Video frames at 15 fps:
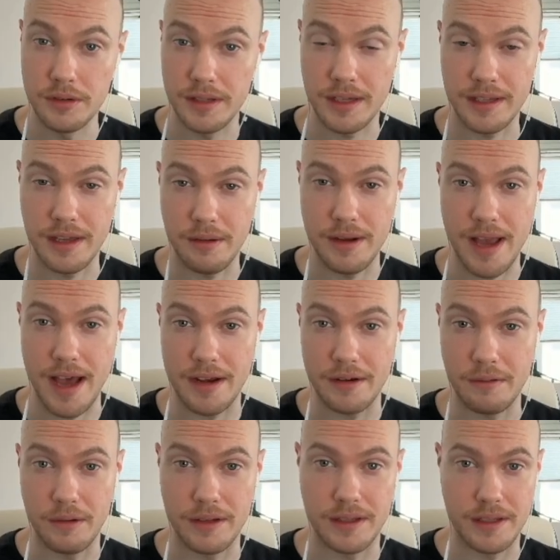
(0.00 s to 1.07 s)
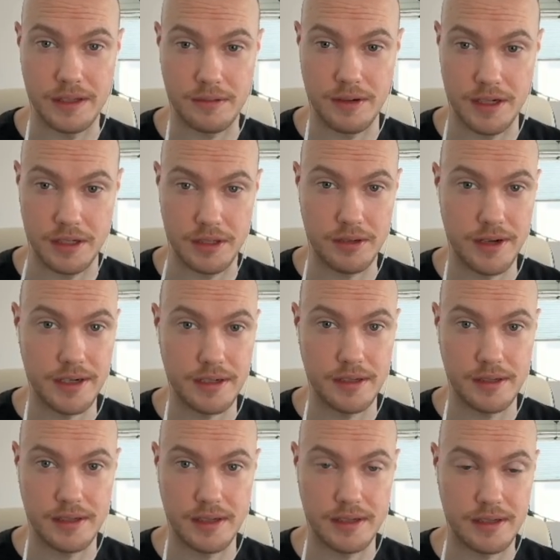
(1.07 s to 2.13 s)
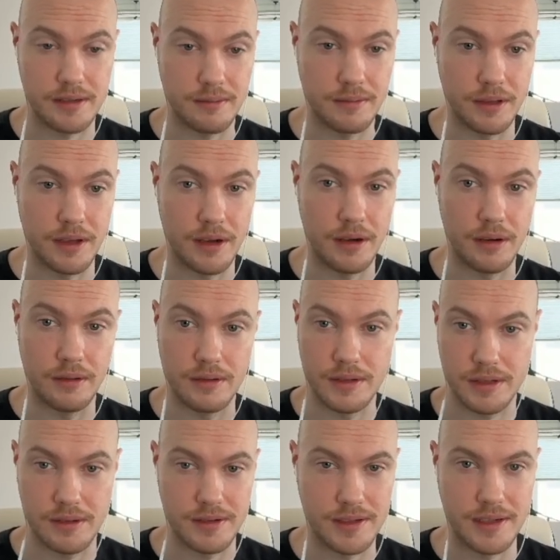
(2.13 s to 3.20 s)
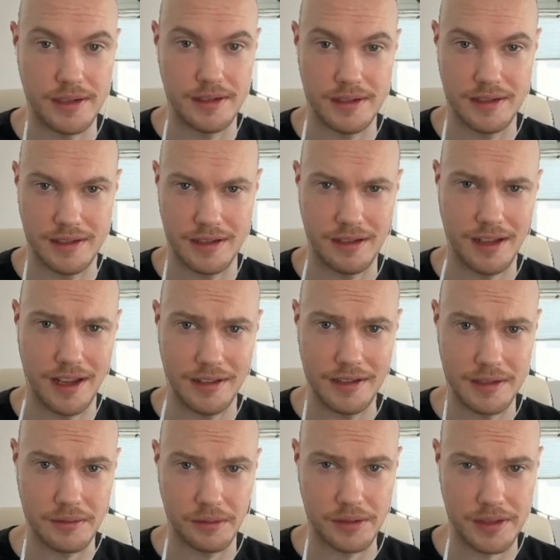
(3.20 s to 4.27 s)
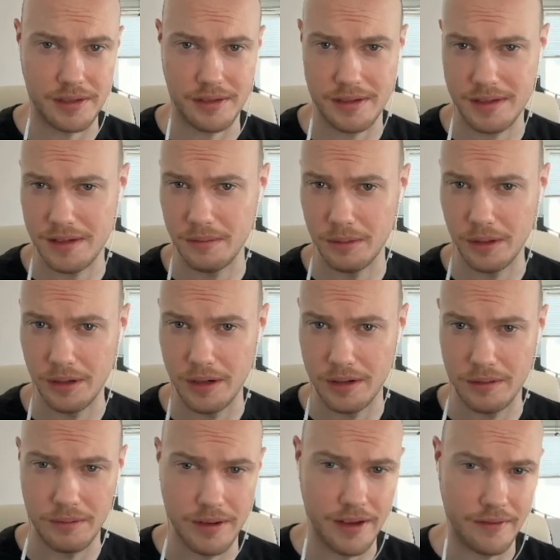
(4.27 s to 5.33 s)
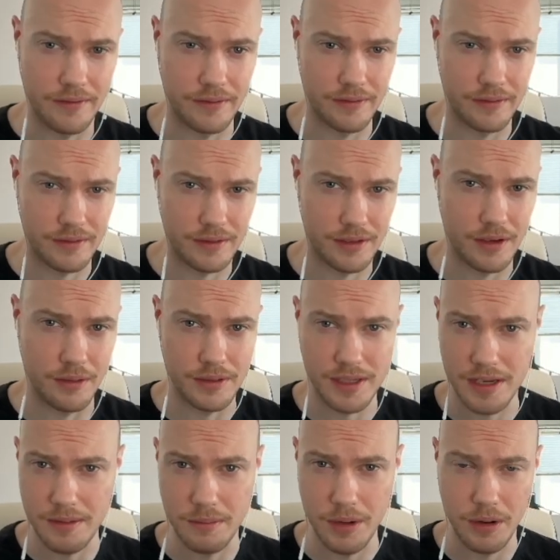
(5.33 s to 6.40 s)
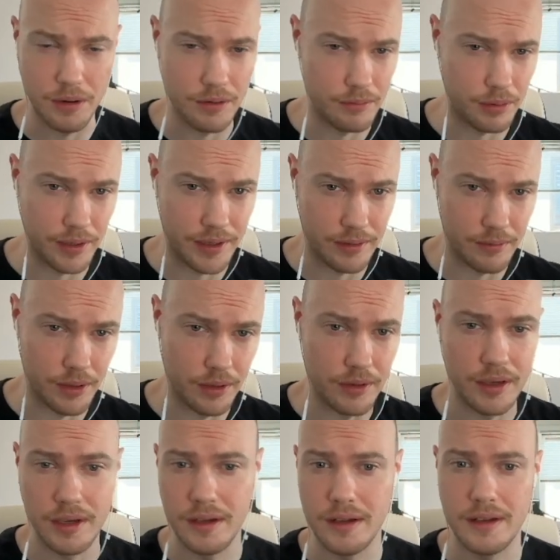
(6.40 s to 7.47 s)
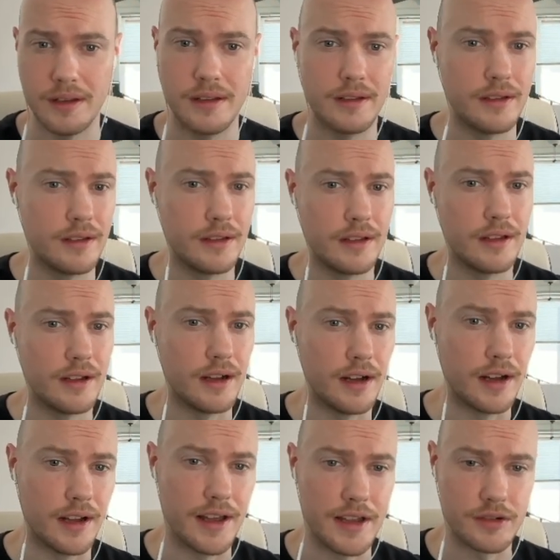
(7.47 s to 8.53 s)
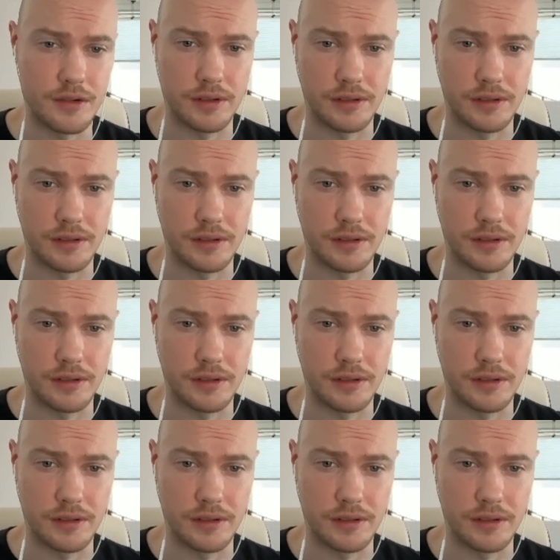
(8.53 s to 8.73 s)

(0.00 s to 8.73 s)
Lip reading: thing that we added with this registration system though, so you see that a lot of this looks similar. We have, team mode, player mode, entry